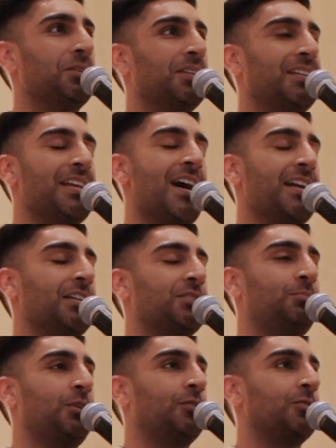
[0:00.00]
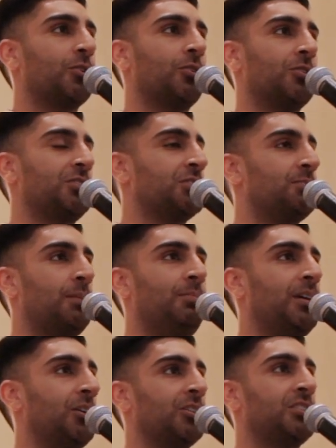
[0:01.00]
Nadia's a beautiful girl. She's my
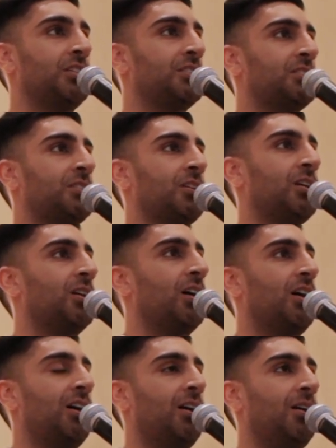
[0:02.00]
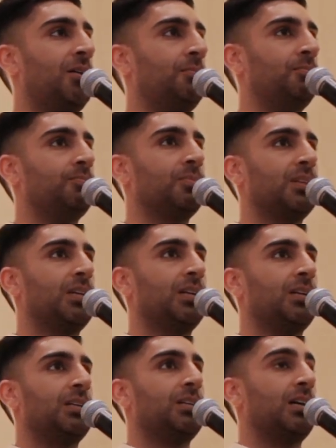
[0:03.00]
bigger sister.
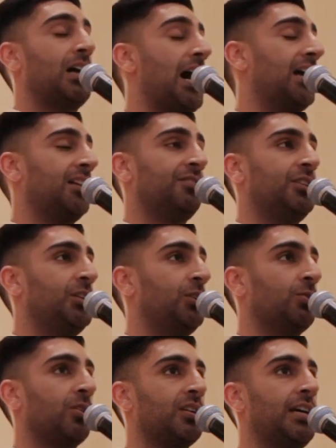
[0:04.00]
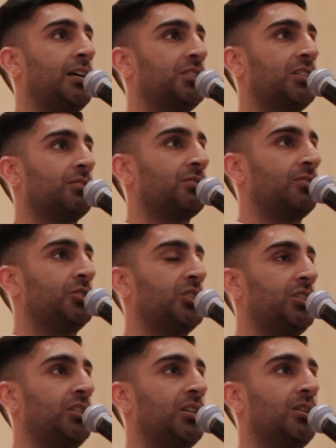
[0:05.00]
I live in New York now. She lives in
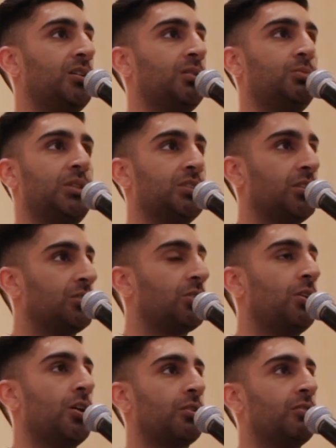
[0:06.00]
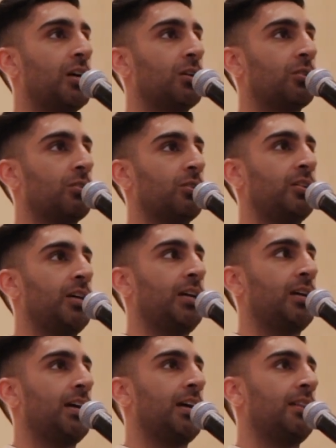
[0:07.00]
Virginia. We still talk
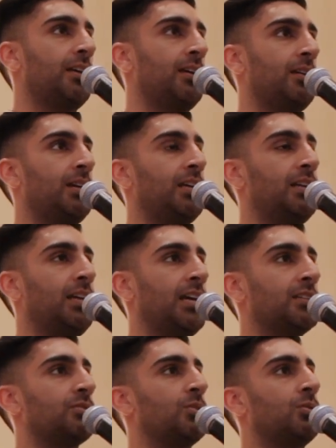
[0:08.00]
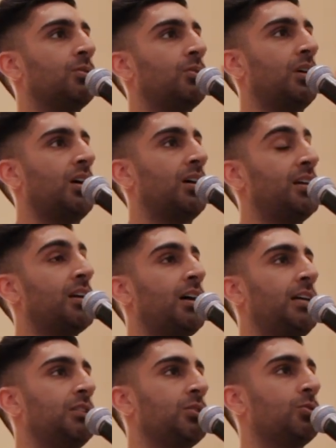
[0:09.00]
regularly. And then in Dansville, in
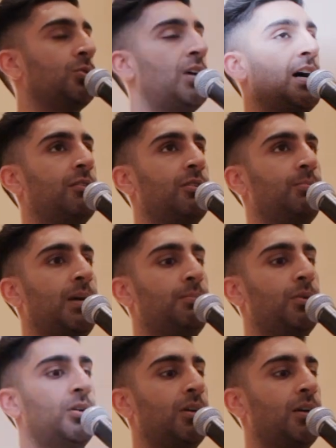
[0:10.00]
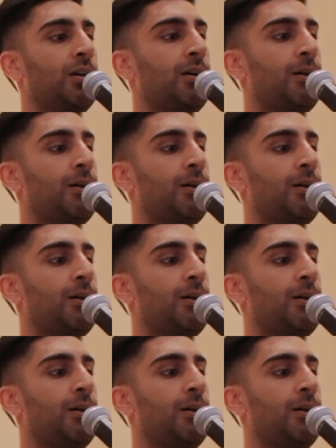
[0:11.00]
high school, I remember